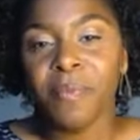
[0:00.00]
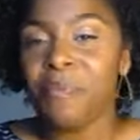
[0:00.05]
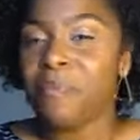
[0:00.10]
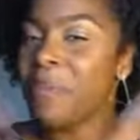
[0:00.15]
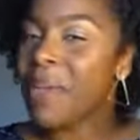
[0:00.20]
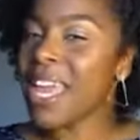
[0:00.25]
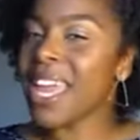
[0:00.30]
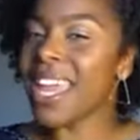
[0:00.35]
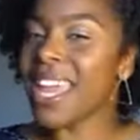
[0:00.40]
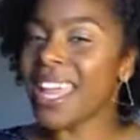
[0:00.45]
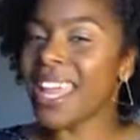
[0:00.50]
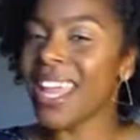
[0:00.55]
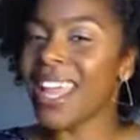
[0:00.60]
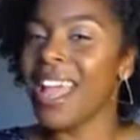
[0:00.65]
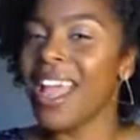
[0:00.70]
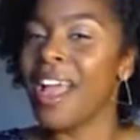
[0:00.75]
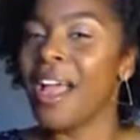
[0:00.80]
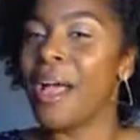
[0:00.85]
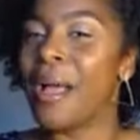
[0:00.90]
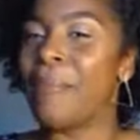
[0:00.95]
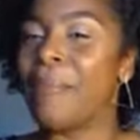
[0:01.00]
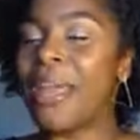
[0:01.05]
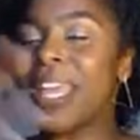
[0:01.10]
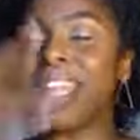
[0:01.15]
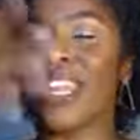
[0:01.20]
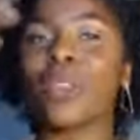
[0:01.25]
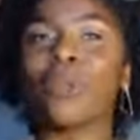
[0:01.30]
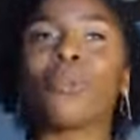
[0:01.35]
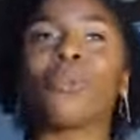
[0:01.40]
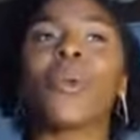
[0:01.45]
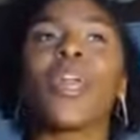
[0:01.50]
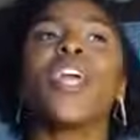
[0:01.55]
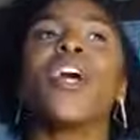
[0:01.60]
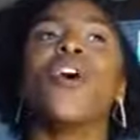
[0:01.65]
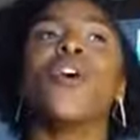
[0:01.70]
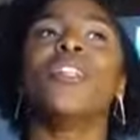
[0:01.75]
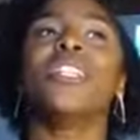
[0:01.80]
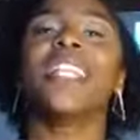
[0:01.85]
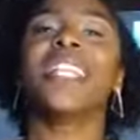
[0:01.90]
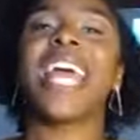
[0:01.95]
Be
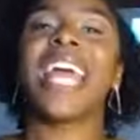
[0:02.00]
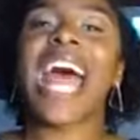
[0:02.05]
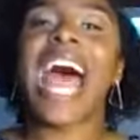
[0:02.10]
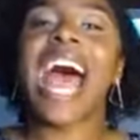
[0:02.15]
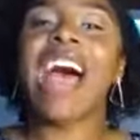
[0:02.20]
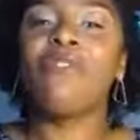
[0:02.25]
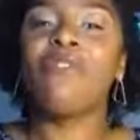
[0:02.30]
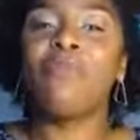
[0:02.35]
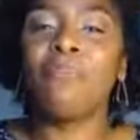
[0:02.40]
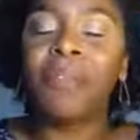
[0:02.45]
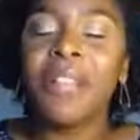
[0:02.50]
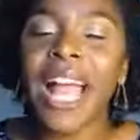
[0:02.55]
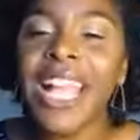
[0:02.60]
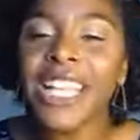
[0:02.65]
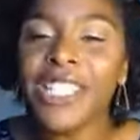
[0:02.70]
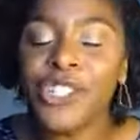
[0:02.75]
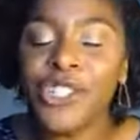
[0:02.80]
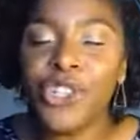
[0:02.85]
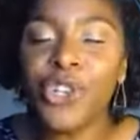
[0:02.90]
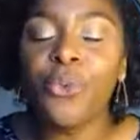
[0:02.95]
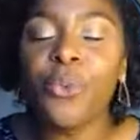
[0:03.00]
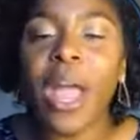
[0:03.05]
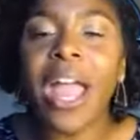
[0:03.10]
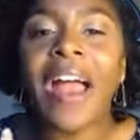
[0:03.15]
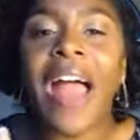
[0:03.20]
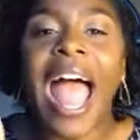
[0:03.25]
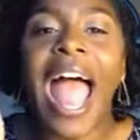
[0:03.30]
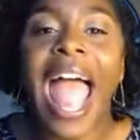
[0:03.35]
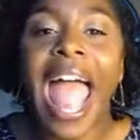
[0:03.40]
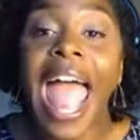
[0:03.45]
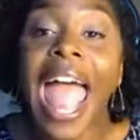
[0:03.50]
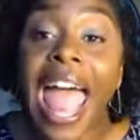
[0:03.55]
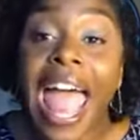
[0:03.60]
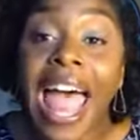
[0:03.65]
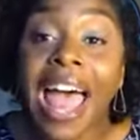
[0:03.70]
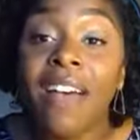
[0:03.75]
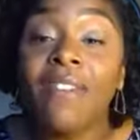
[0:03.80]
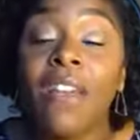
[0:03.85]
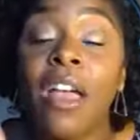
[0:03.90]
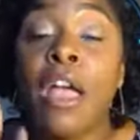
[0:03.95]
thrilled that I've placed you where I
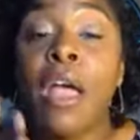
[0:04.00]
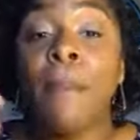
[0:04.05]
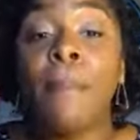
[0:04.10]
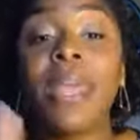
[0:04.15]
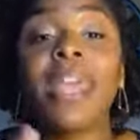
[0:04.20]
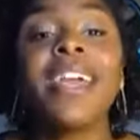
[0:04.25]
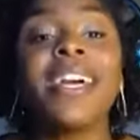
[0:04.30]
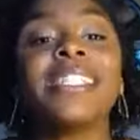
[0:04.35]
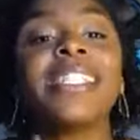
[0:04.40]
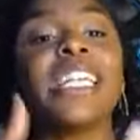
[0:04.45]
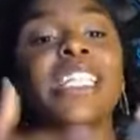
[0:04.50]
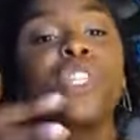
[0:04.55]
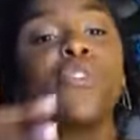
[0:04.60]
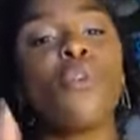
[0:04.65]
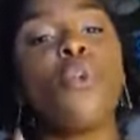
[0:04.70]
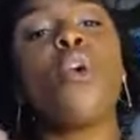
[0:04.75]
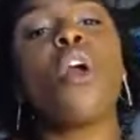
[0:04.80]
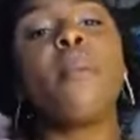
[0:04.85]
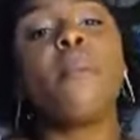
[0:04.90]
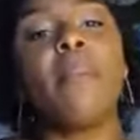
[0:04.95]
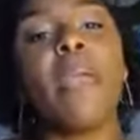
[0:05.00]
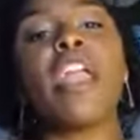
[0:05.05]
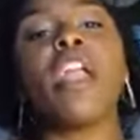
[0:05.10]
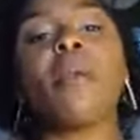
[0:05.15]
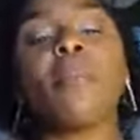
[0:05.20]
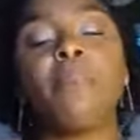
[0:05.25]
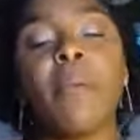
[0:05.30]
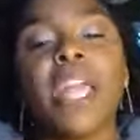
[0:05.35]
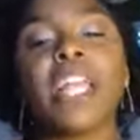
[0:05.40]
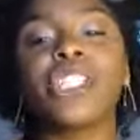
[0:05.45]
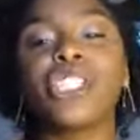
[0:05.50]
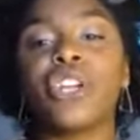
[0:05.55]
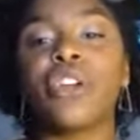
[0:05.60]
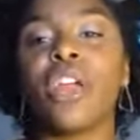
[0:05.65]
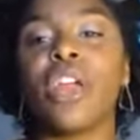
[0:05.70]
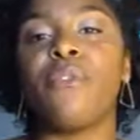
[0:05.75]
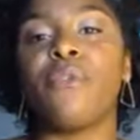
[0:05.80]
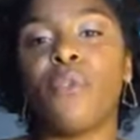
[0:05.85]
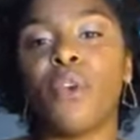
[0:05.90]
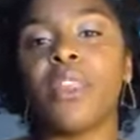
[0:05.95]
have because it's for a bigger picture
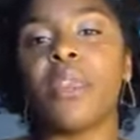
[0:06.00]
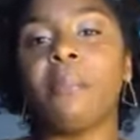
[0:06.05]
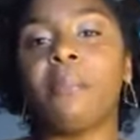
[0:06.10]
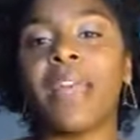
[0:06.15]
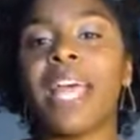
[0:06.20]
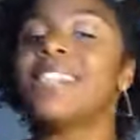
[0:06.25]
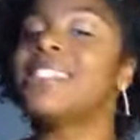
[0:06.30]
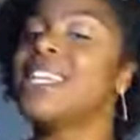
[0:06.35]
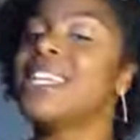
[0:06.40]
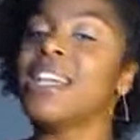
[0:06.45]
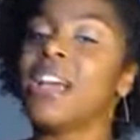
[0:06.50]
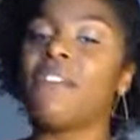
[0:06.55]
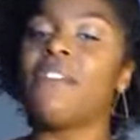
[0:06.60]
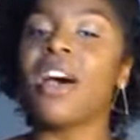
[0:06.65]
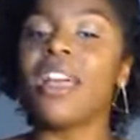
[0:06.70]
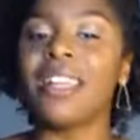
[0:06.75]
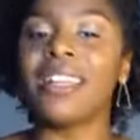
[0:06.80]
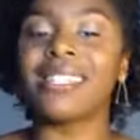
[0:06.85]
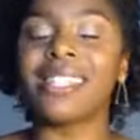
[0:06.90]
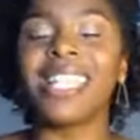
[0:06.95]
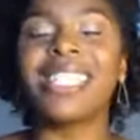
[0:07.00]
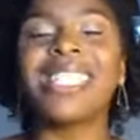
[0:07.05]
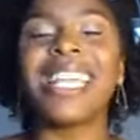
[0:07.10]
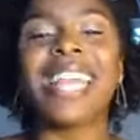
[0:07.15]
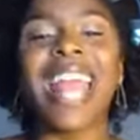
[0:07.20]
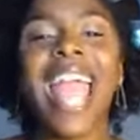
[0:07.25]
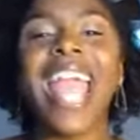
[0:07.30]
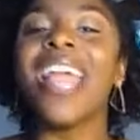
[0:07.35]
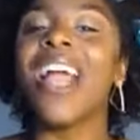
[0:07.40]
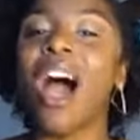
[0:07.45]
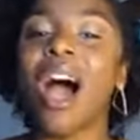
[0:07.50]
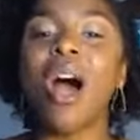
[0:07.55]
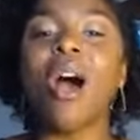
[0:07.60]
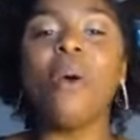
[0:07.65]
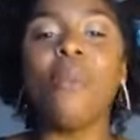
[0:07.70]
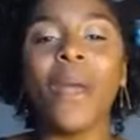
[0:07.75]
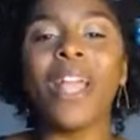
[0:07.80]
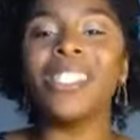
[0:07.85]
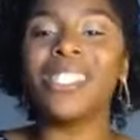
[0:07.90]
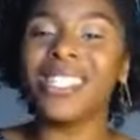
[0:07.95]
and for the blessing of others, because it ain't
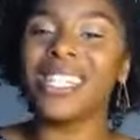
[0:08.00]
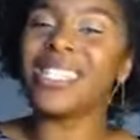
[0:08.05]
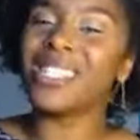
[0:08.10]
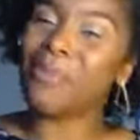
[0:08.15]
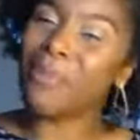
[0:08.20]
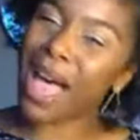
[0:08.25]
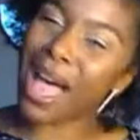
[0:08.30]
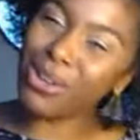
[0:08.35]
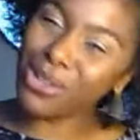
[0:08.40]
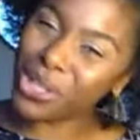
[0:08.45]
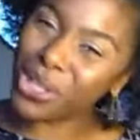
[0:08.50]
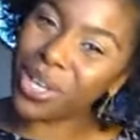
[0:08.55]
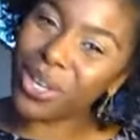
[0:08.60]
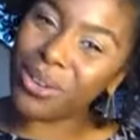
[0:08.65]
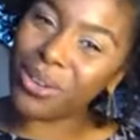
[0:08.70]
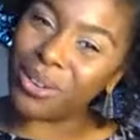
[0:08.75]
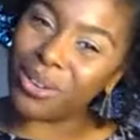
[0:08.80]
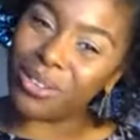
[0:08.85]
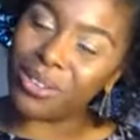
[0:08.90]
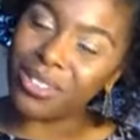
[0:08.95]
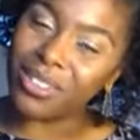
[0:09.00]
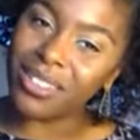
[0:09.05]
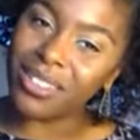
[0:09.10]
always just about you.